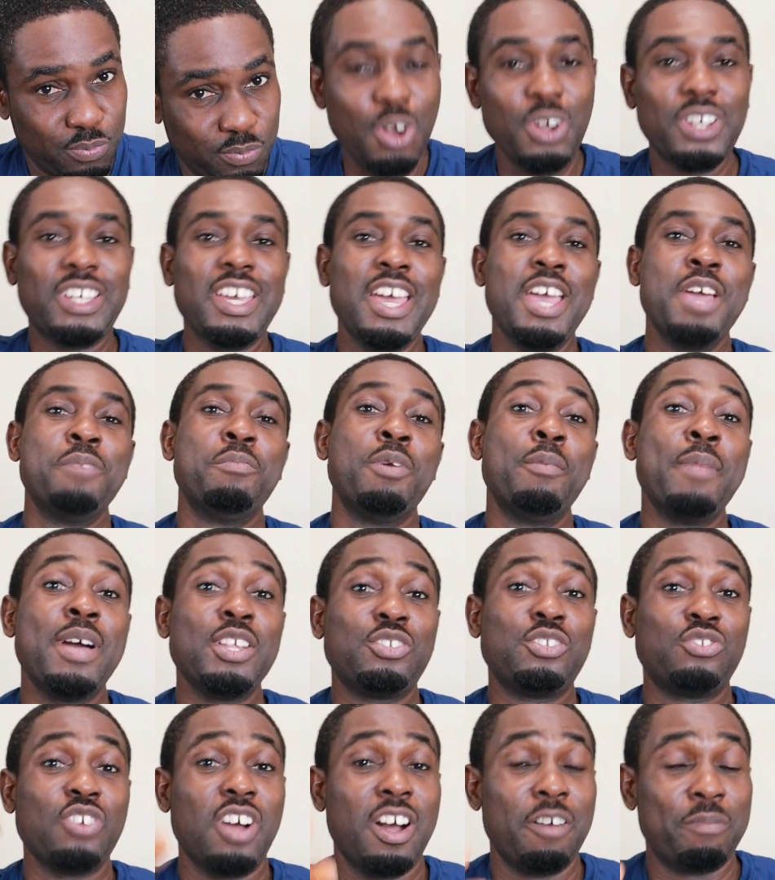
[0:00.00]
Okay,
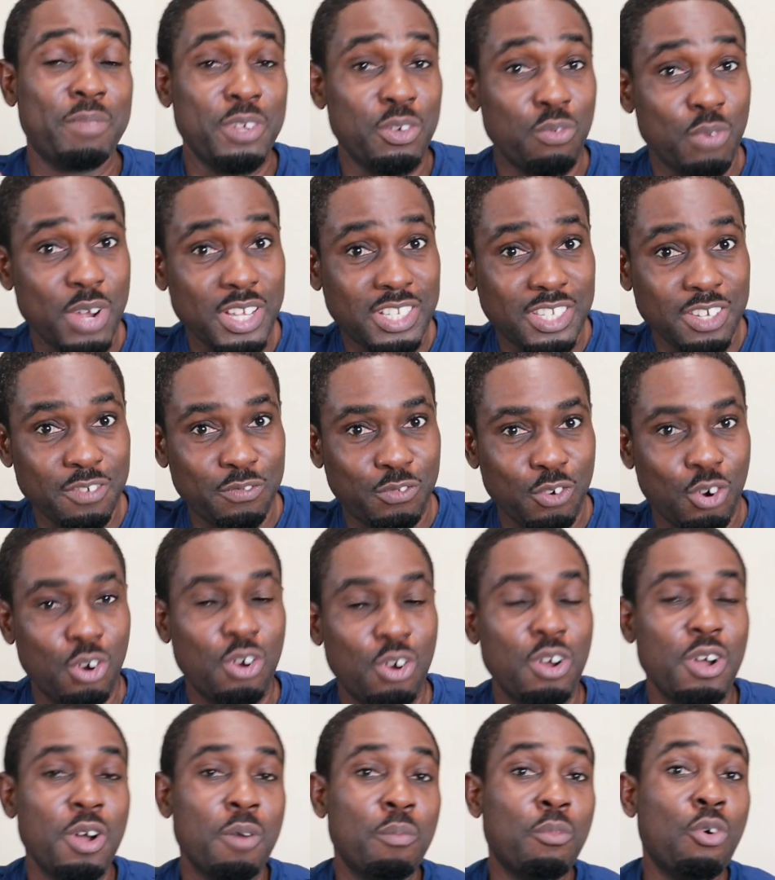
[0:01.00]
moment you have been waiting
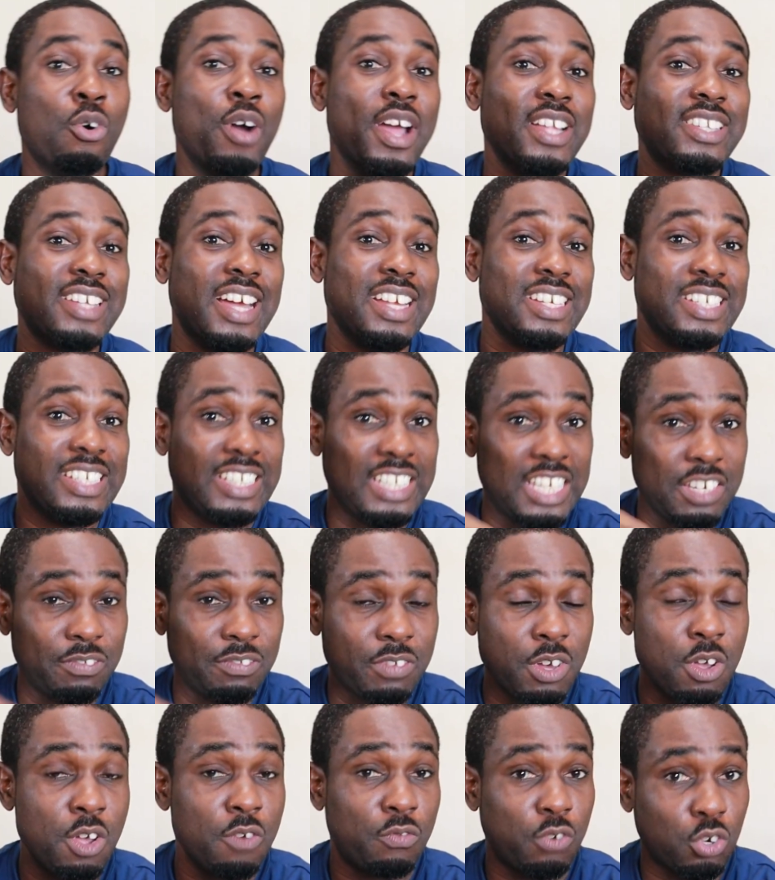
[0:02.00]
for, more enter the
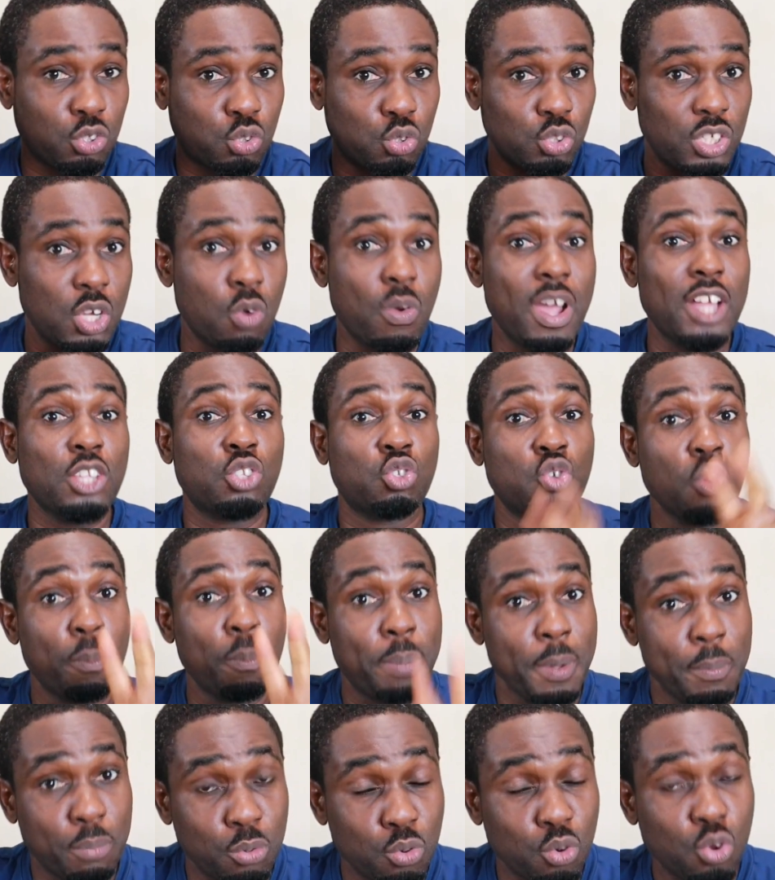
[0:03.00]
giveaway for today, where
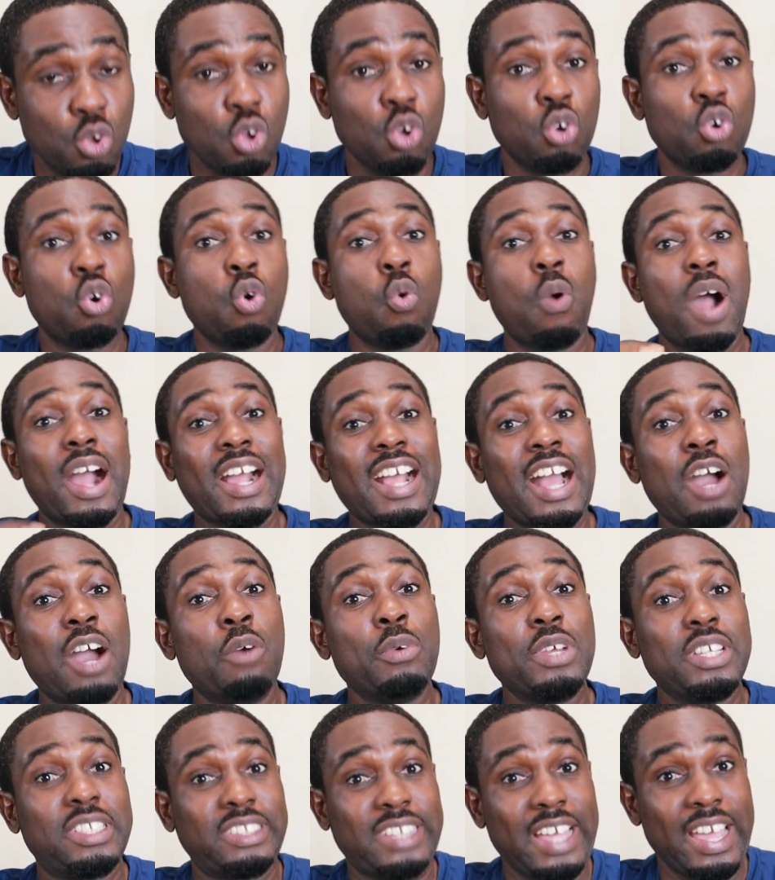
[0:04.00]
two people go work
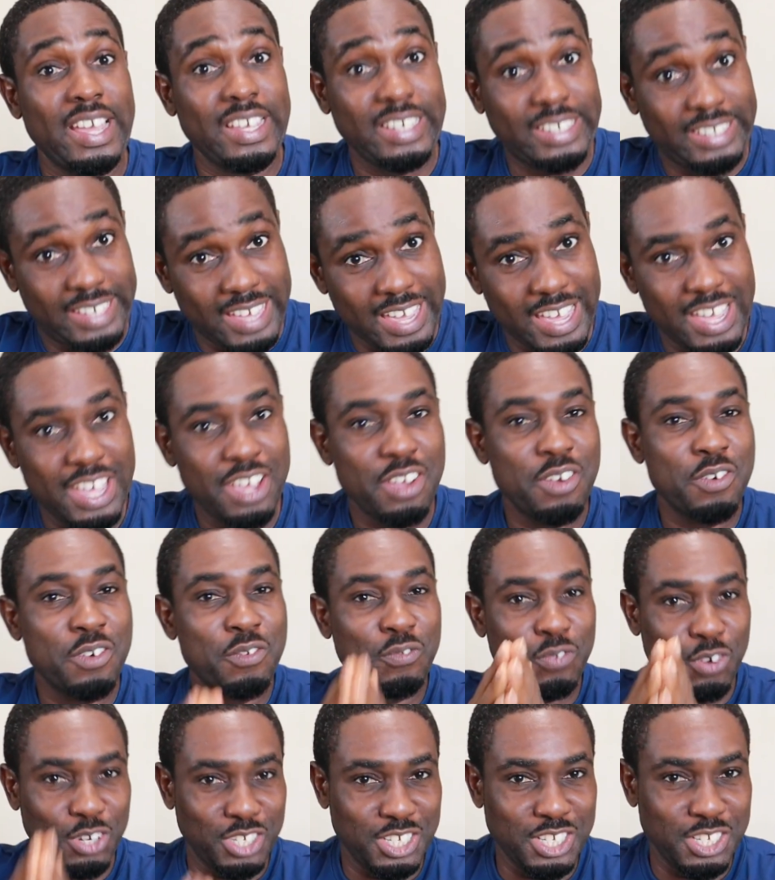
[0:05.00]
out with 10K
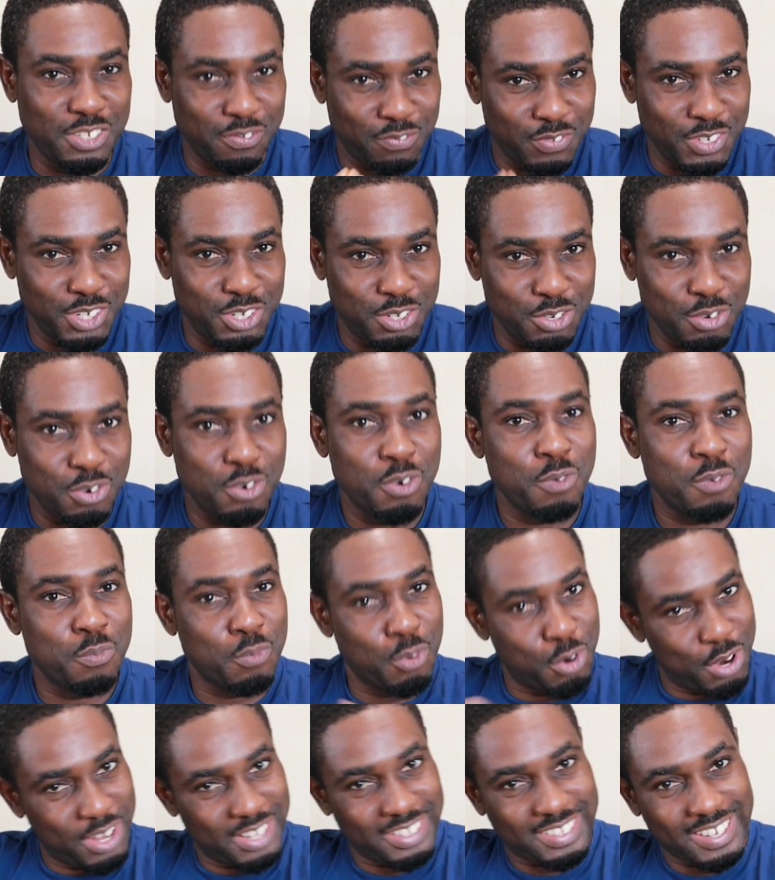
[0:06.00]
for this video.
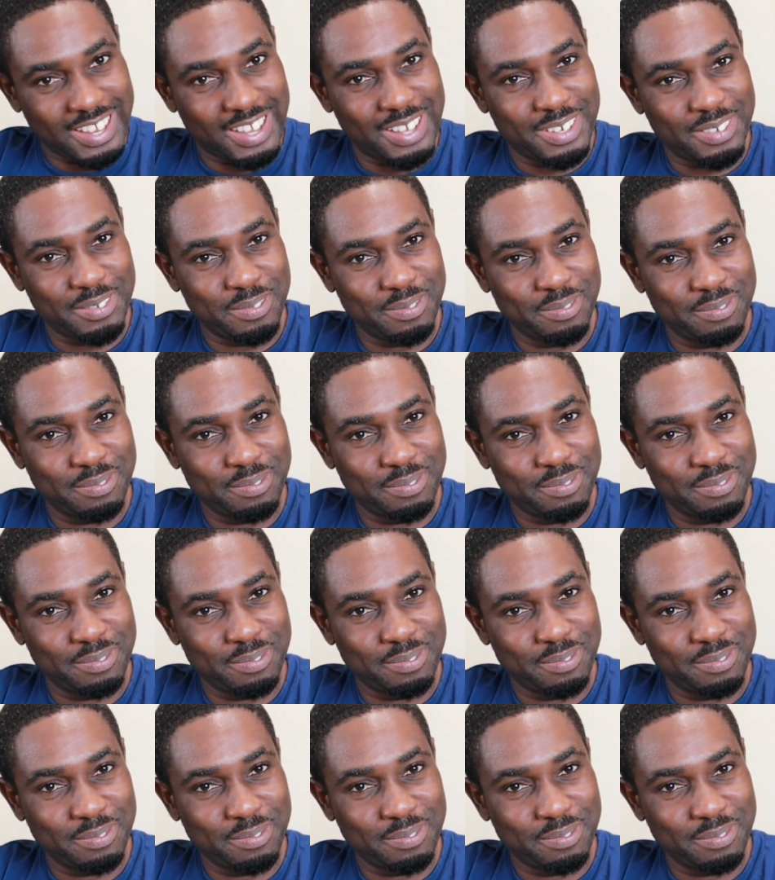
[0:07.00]
More enter.